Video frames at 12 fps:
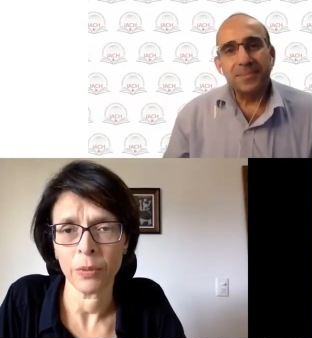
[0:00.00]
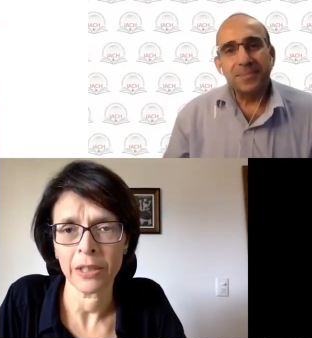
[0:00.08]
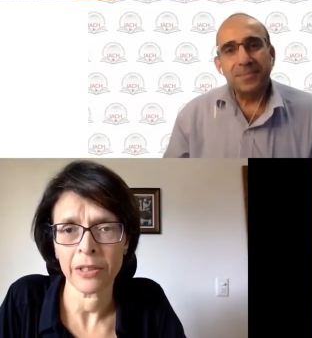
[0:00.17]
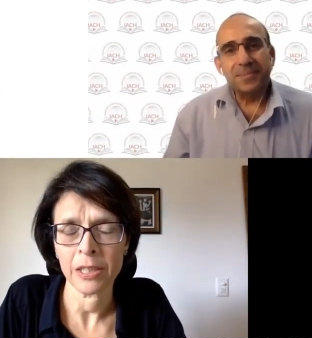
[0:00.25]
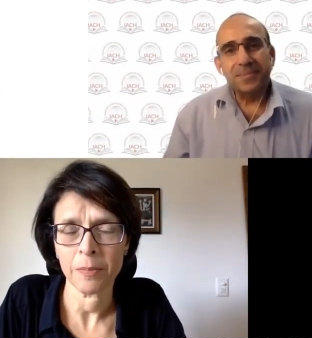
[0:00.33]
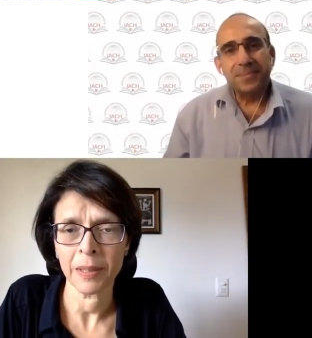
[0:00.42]

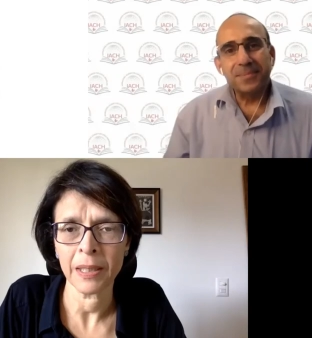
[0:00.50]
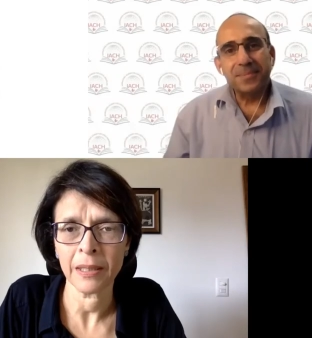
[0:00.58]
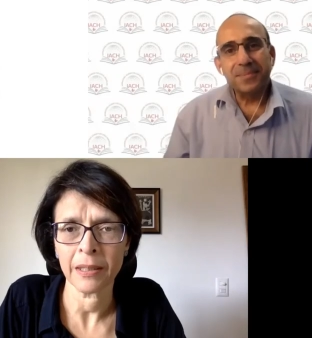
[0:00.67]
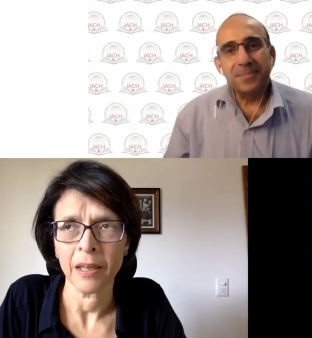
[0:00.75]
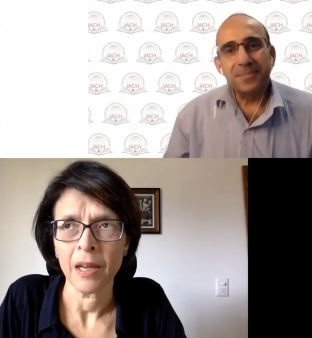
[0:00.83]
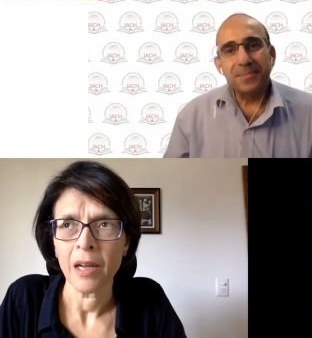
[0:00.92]
Speaker 1: we
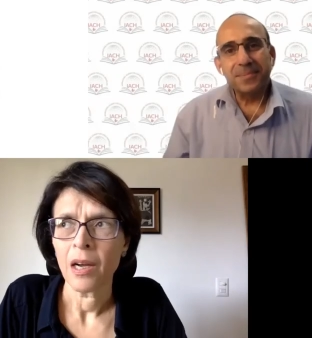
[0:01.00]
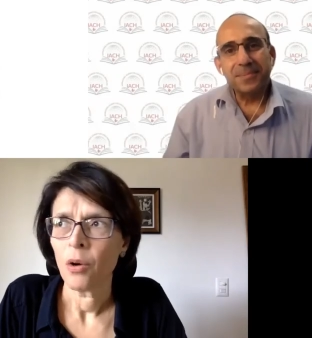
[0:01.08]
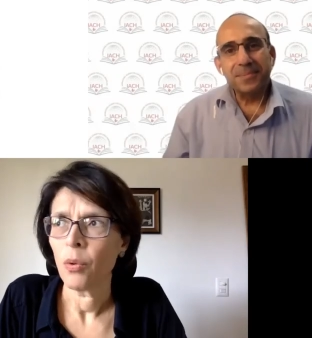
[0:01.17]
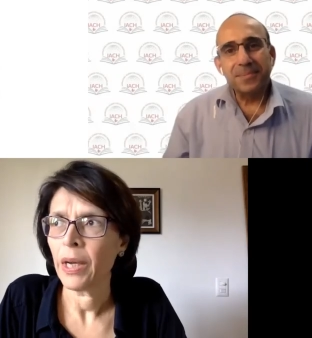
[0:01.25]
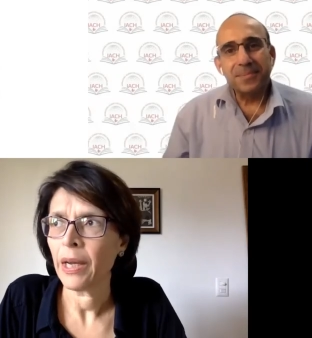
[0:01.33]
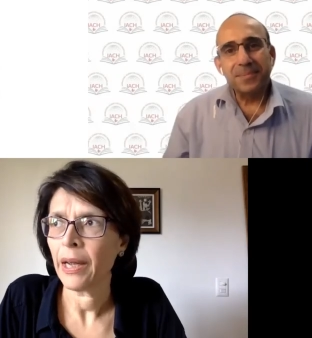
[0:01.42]
transplanted.
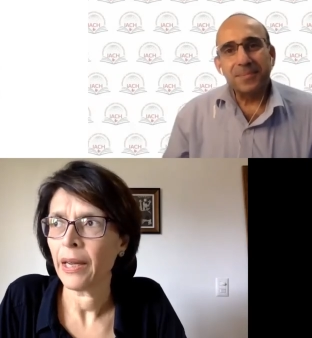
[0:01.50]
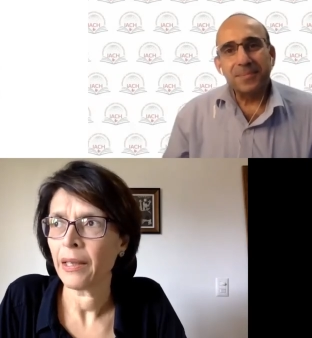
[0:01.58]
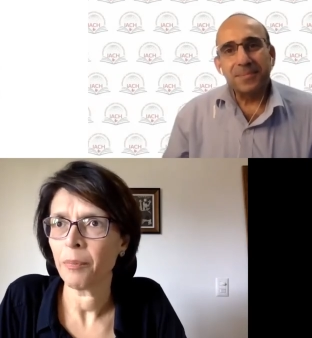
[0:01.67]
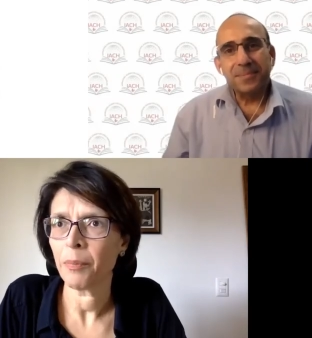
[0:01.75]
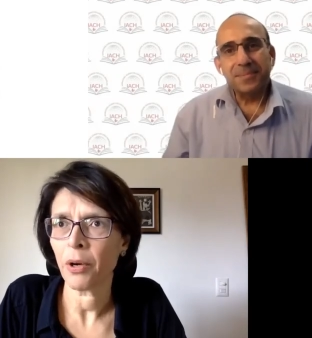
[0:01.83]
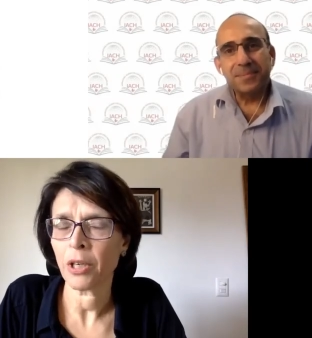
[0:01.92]
We
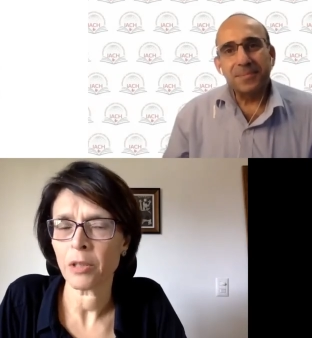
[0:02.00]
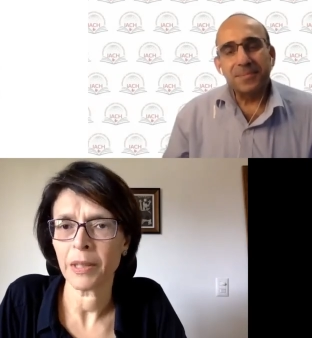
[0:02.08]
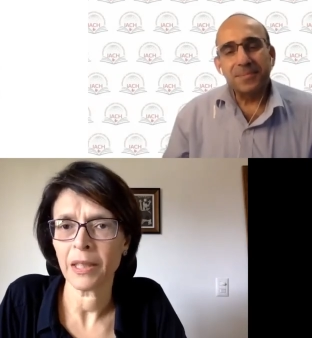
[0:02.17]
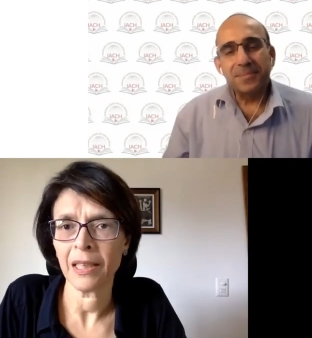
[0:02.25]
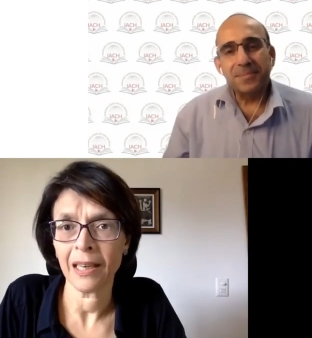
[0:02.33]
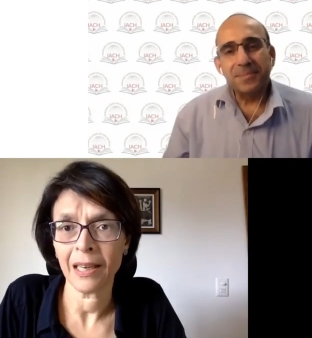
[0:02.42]
had
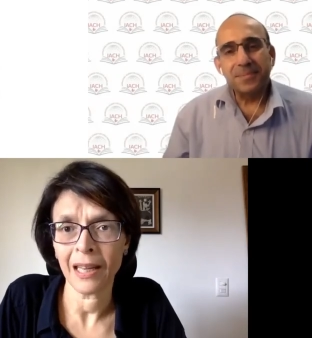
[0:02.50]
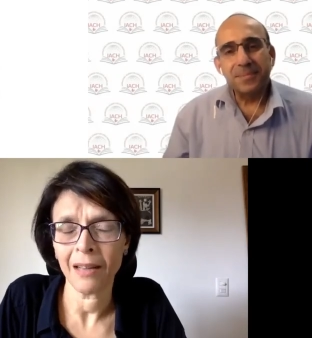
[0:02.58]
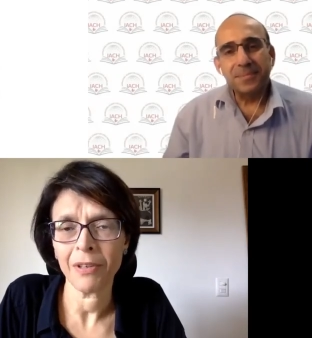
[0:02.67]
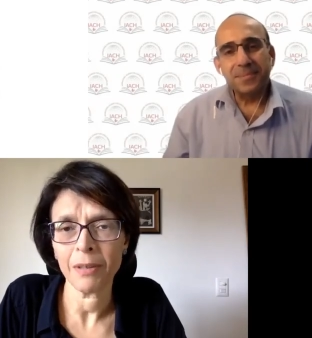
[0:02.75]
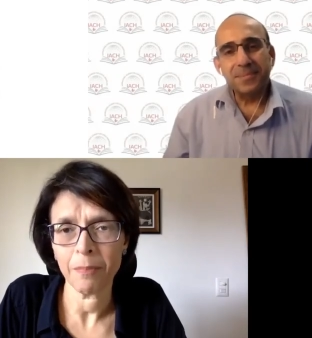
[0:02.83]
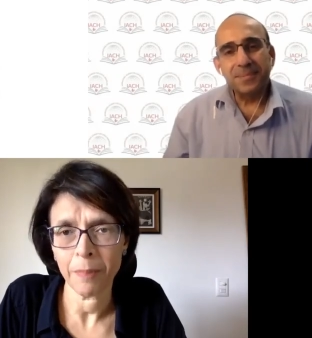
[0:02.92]
approximately
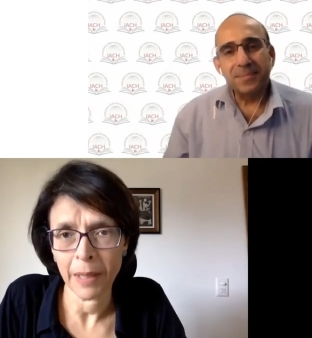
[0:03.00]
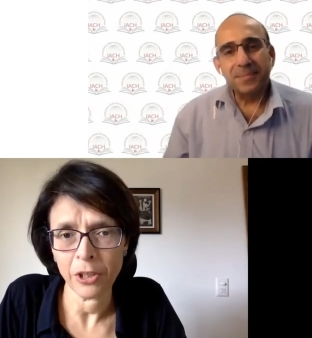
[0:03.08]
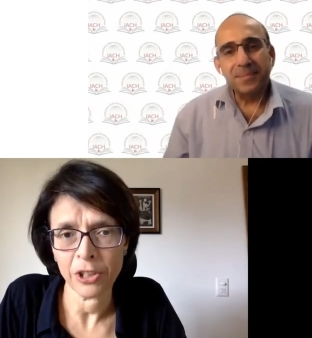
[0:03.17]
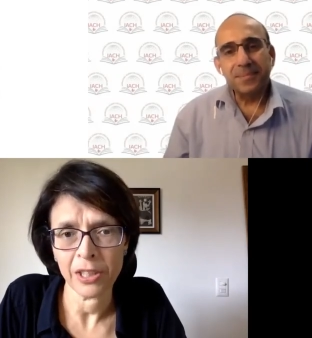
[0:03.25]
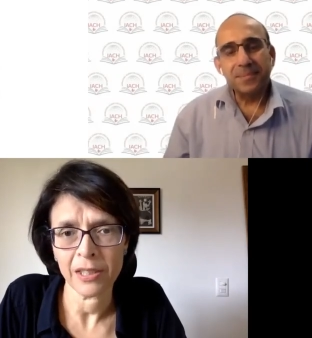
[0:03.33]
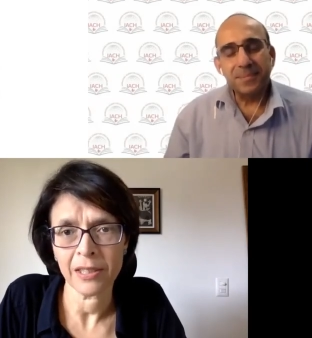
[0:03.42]
11
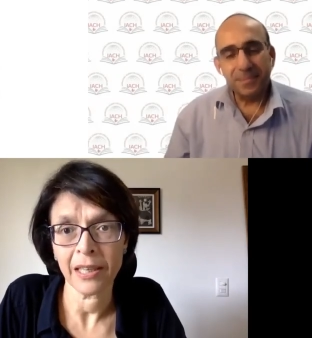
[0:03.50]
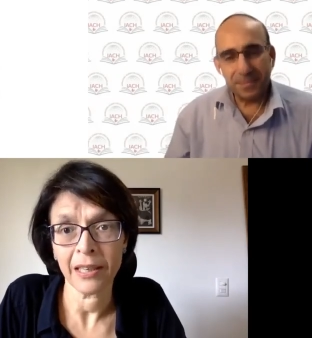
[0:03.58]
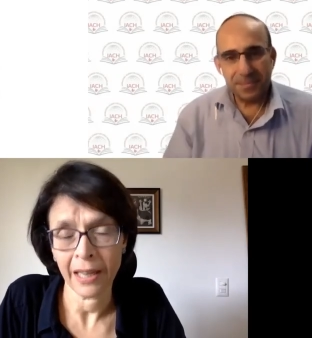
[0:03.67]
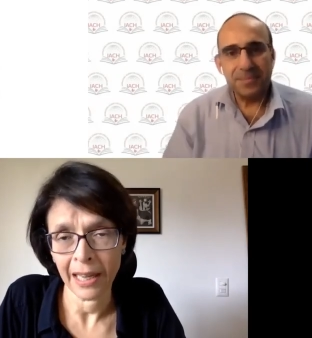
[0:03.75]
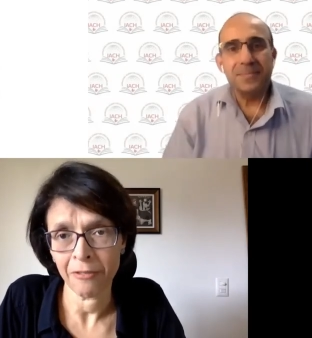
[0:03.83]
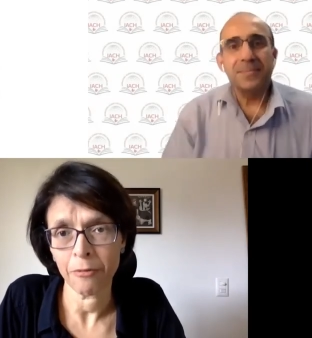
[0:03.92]
patients
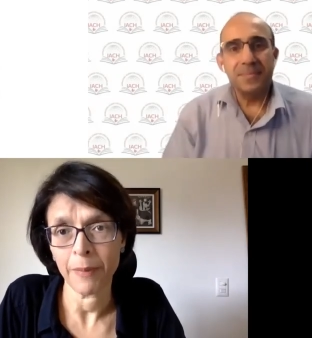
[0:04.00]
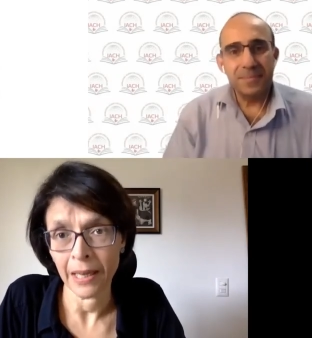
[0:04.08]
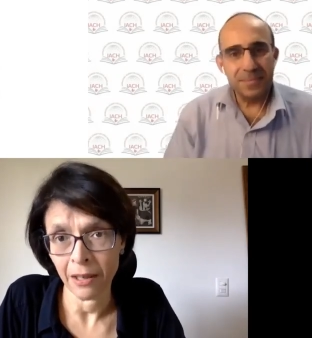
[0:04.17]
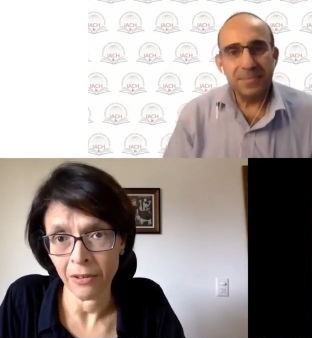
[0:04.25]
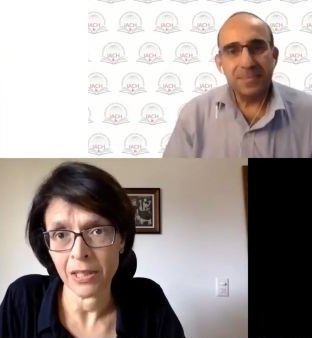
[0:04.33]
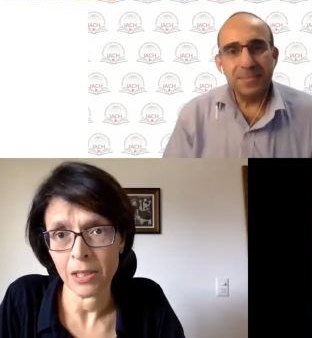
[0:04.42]
that have
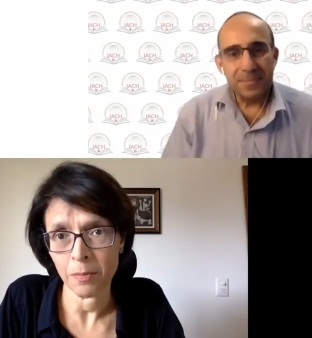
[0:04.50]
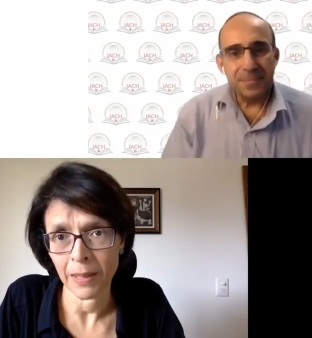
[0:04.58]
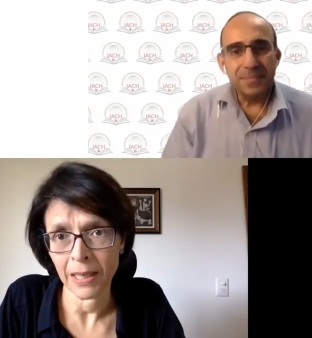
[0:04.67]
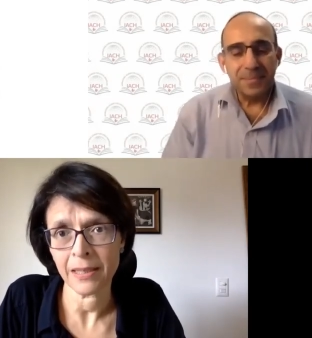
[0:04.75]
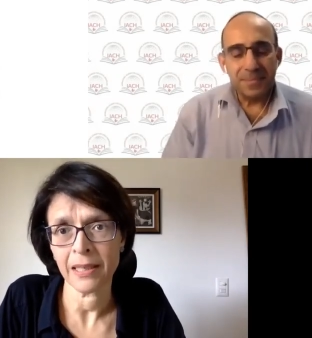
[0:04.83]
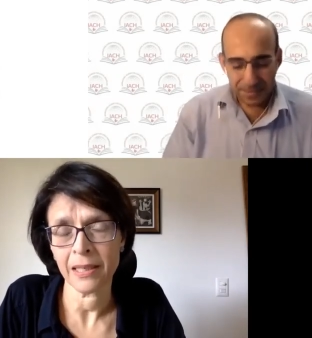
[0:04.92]

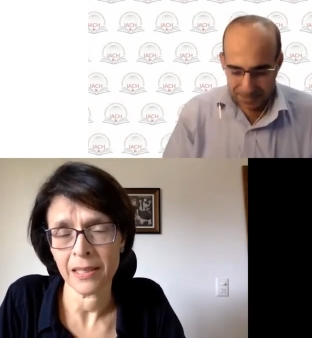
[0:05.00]
myelodysplastic